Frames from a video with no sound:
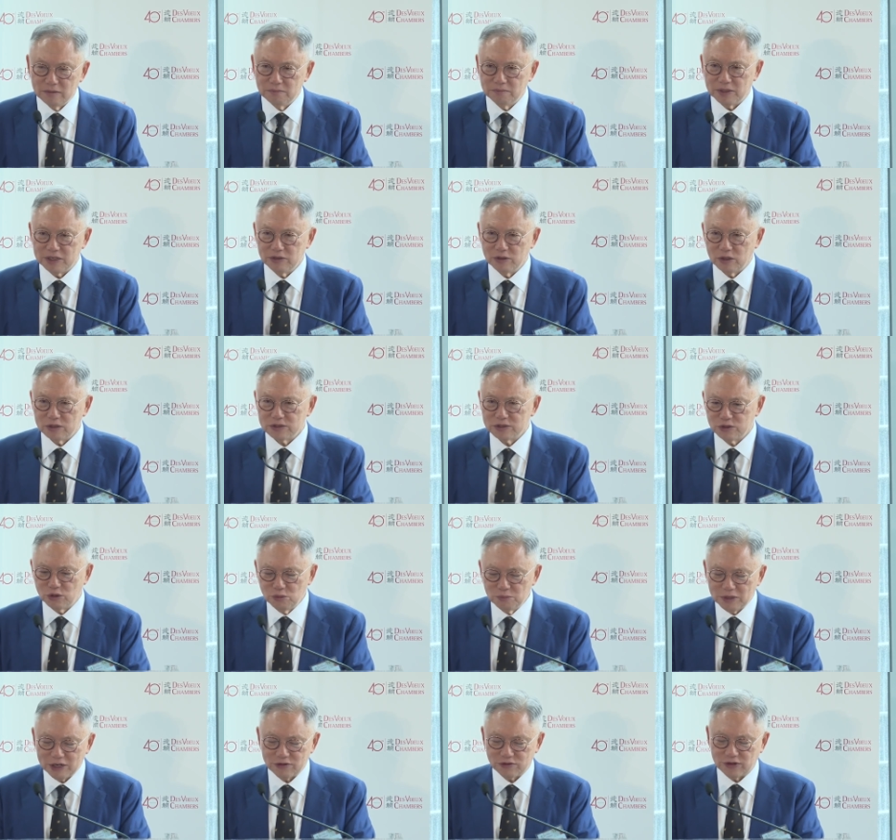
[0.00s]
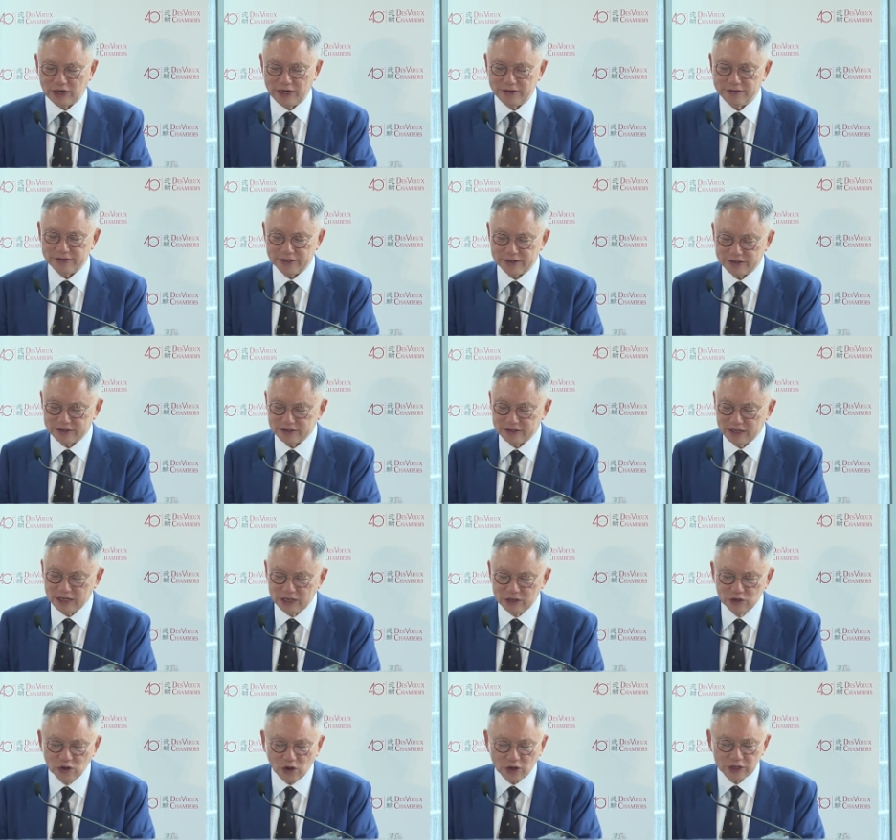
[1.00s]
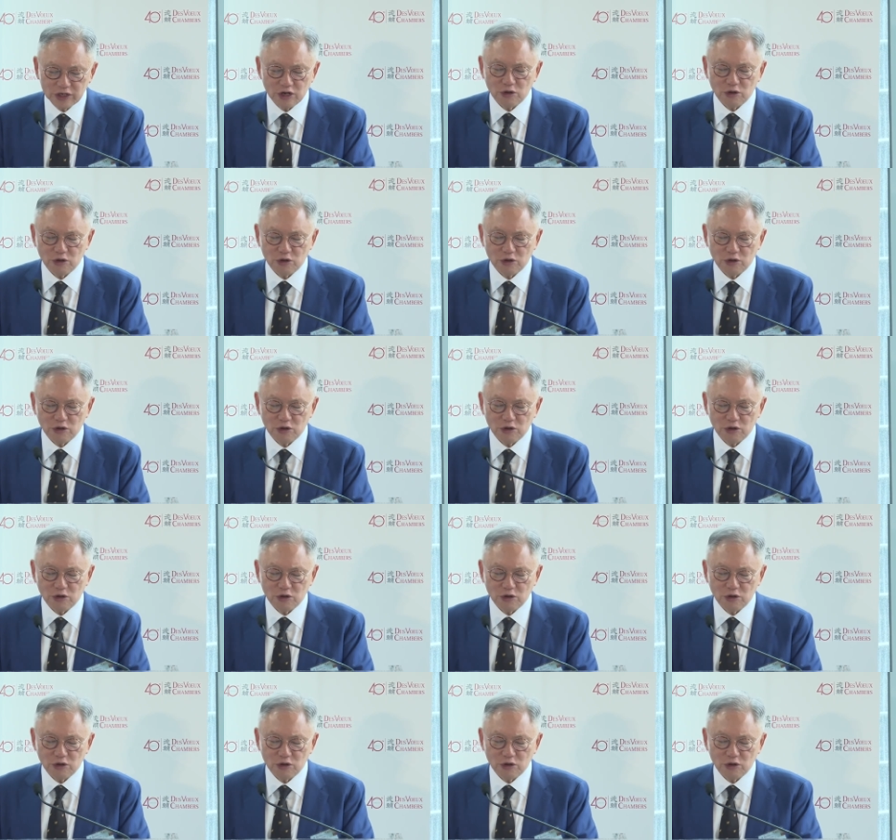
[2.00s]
But not so much, I think, in non